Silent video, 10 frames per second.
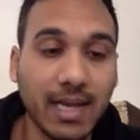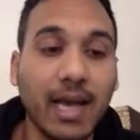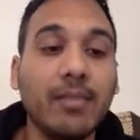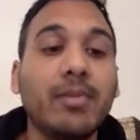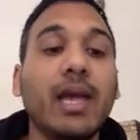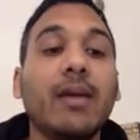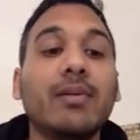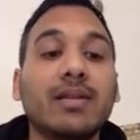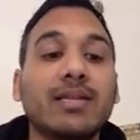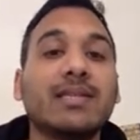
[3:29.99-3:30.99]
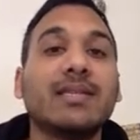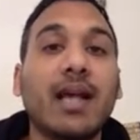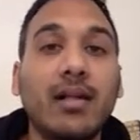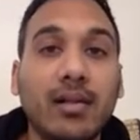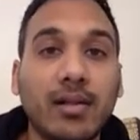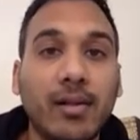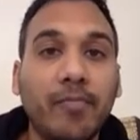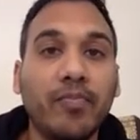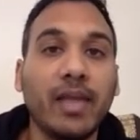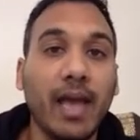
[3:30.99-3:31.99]
and be able to sell
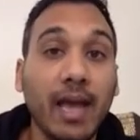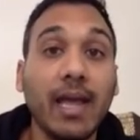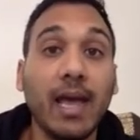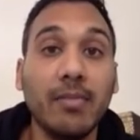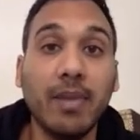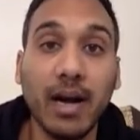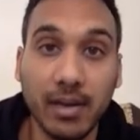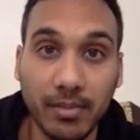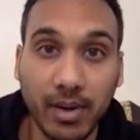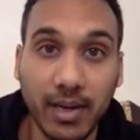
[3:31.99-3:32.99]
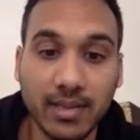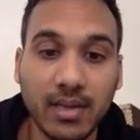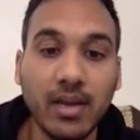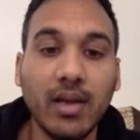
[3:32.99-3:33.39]
at a bargain price.